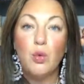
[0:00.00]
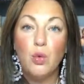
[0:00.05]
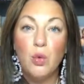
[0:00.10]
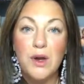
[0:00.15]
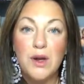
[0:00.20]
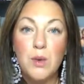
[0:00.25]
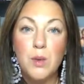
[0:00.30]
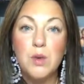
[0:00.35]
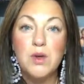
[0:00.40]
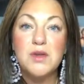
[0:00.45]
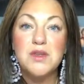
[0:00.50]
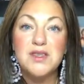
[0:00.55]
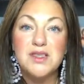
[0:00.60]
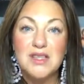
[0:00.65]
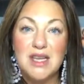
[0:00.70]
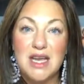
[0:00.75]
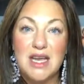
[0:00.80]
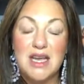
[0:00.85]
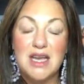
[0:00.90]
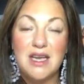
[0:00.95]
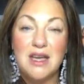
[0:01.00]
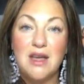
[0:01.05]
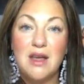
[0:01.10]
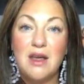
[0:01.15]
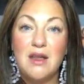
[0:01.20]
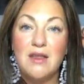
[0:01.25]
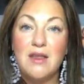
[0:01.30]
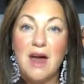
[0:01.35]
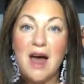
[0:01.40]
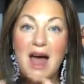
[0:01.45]
we will see
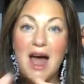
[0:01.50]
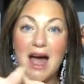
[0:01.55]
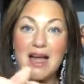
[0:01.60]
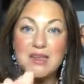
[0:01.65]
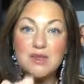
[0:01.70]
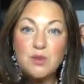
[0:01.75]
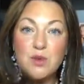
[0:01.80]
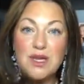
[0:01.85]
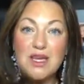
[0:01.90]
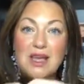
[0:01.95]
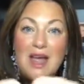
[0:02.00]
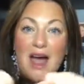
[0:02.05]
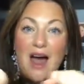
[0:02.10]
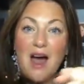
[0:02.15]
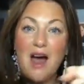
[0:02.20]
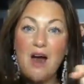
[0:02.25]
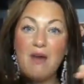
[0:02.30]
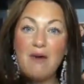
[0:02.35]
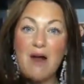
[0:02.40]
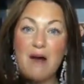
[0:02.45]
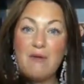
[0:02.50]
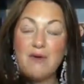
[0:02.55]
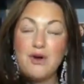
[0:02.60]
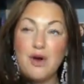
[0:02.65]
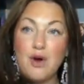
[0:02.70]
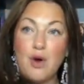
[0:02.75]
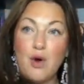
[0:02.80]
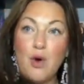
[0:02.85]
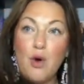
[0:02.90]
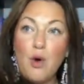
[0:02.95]
that as we get our
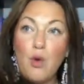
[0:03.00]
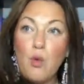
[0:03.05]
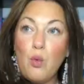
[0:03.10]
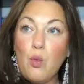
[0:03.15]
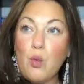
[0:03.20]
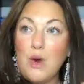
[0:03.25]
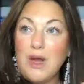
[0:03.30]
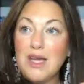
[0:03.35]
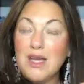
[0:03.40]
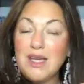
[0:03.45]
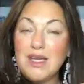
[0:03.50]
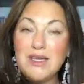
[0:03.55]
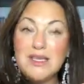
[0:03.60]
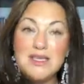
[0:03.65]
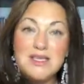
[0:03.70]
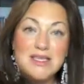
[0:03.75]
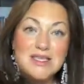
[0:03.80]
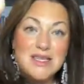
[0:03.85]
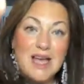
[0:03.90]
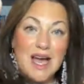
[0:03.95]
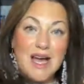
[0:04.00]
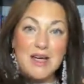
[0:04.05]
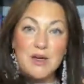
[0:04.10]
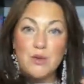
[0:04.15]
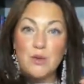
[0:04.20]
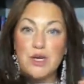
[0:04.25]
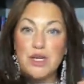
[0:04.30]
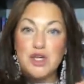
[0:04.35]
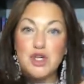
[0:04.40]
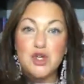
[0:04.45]
arrow, we can
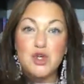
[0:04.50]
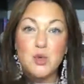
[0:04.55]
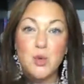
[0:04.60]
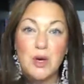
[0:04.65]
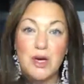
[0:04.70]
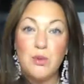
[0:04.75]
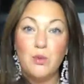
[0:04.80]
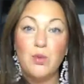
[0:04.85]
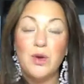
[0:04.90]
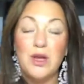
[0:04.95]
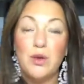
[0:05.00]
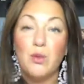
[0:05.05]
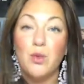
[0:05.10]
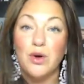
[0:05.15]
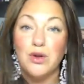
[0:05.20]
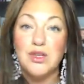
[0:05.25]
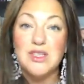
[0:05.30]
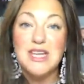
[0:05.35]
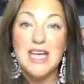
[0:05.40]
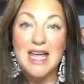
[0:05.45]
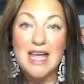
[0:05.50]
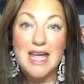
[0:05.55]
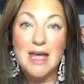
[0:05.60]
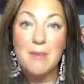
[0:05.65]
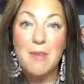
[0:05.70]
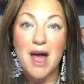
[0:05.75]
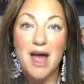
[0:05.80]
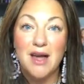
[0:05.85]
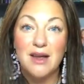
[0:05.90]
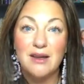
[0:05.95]
decide which twin we want to
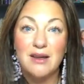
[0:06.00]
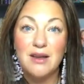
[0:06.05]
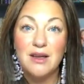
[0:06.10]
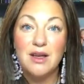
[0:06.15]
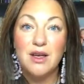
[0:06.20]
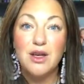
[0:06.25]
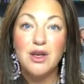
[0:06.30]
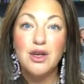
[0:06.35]
aim at.